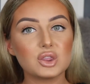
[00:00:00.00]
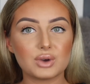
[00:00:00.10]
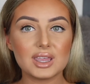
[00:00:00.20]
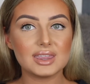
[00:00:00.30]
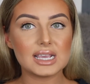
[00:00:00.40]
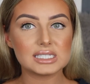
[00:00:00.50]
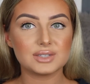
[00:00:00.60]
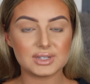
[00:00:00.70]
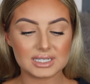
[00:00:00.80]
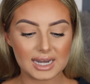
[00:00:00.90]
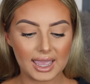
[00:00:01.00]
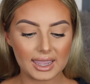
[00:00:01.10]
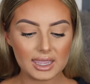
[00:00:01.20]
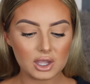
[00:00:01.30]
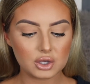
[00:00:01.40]
3 things for
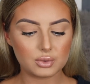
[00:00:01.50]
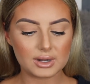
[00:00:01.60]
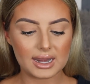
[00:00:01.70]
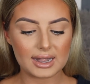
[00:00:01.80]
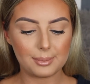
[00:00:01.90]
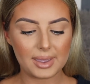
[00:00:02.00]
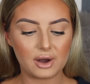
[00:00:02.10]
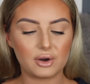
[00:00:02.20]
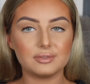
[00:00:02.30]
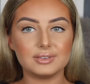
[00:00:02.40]
today. You'll need a pair of